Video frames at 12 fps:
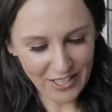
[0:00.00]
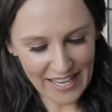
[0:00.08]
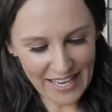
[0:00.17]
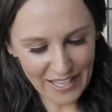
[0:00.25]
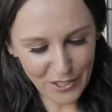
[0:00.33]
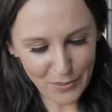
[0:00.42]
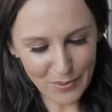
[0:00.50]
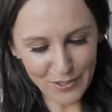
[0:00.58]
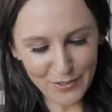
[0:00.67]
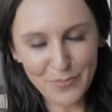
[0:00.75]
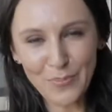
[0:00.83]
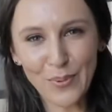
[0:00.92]

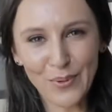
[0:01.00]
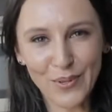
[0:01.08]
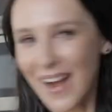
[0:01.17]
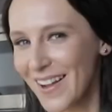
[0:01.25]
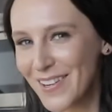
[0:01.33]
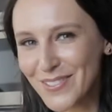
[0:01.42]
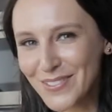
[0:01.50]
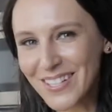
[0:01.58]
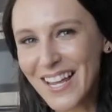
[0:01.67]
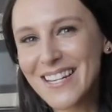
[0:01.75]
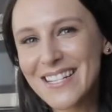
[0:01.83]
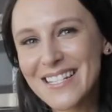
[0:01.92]
Caramel brown
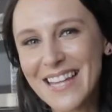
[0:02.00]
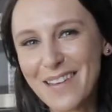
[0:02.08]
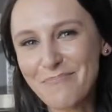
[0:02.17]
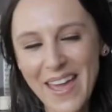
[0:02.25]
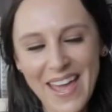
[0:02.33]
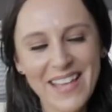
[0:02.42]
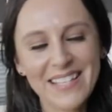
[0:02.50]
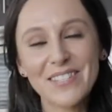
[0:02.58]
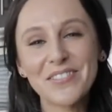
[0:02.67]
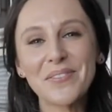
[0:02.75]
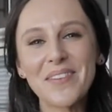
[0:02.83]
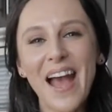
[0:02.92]
date paste.
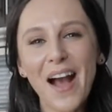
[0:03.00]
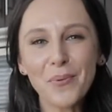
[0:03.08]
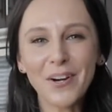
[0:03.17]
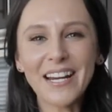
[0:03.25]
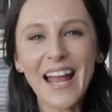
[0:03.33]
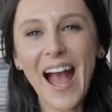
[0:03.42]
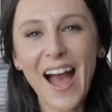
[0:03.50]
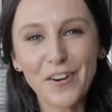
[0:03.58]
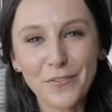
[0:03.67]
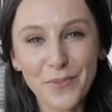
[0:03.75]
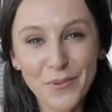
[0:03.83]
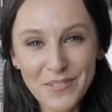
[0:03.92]
So now we're gonna add our
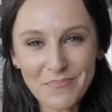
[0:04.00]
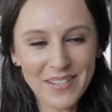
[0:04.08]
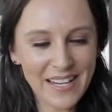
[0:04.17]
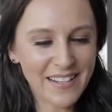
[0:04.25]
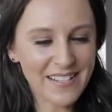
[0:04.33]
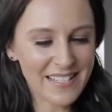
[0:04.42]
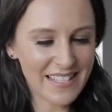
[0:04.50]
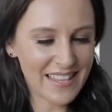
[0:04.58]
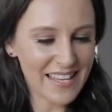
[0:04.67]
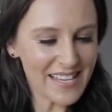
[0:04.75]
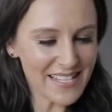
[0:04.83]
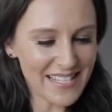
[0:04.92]
frozen bananas to
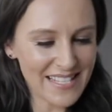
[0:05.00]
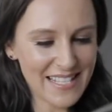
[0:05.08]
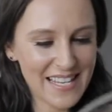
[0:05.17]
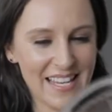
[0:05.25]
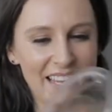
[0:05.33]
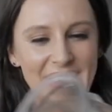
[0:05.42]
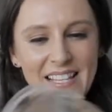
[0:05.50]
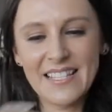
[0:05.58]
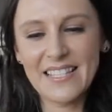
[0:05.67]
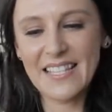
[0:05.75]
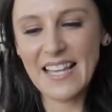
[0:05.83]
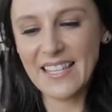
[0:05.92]
this.
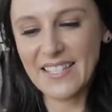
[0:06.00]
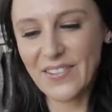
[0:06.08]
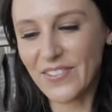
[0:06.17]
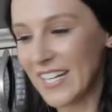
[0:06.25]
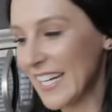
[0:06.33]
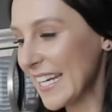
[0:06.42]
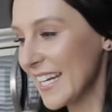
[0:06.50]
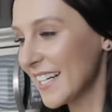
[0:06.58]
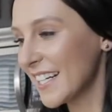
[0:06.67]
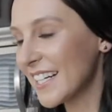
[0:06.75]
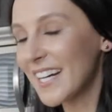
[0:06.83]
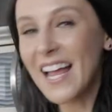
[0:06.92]
Set this over here,
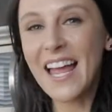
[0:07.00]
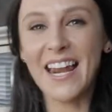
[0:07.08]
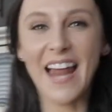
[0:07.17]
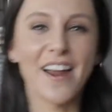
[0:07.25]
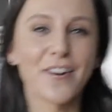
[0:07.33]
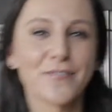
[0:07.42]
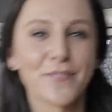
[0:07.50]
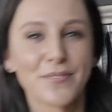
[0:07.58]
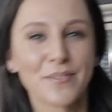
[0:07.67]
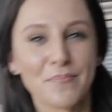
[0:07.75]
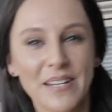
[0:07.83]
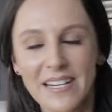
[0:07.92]
add our
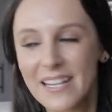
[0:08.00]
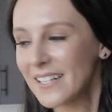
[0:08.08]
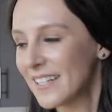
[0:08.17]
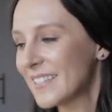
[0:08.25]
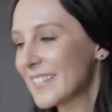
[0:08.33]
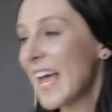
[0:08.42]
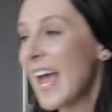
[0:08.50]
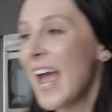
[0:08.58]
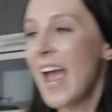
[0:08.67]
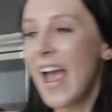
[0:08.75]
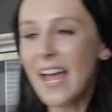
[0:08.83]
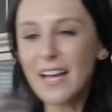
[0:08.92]
frozen bananas.
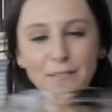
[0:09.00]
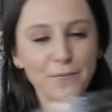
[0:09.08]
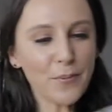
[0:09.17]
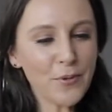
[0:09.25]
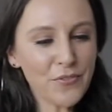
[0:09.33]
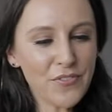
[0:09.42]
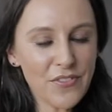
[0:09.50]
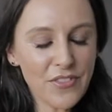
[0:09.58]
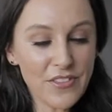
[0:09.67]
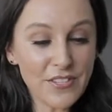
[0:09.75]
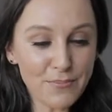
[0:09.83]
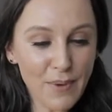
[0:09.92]
And for both
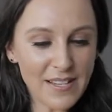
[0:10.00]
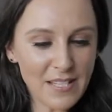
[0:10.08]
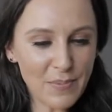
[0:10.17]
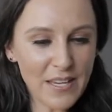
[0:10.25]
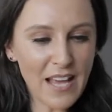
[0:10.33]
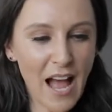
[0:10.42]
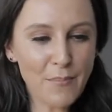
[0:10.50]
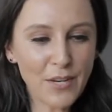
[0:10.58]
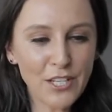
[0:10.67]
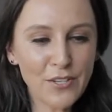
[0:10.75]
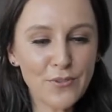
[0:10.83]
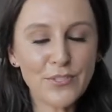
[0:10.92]
this recipe, I'm
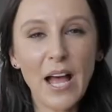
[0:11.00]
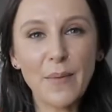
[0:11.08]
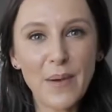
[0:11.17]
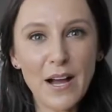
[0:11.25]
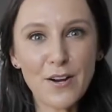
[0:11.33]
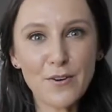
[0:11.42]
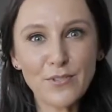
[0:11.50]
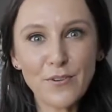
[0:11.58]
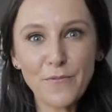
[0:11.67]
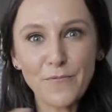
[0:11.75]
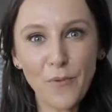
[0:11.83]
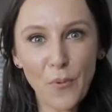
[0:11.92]
gonna use about
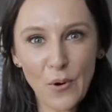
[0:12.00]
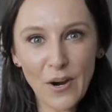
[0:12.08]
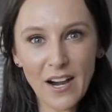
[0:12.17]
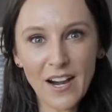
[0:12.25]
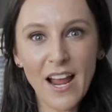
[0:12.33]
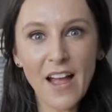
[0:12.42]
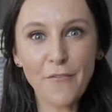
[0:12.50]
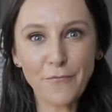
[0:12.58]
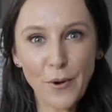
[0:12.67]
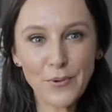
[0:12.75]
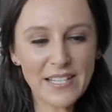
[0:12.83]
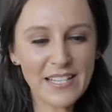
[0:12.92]
4
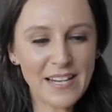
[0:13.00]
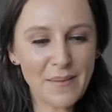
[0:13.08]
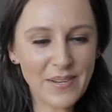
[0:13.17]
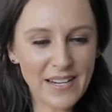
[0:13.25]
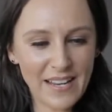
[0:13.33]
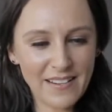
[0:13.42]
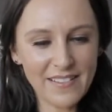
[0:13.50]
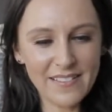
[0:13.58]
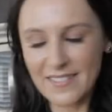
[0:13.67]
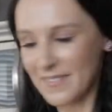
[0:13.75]
frozen bananas.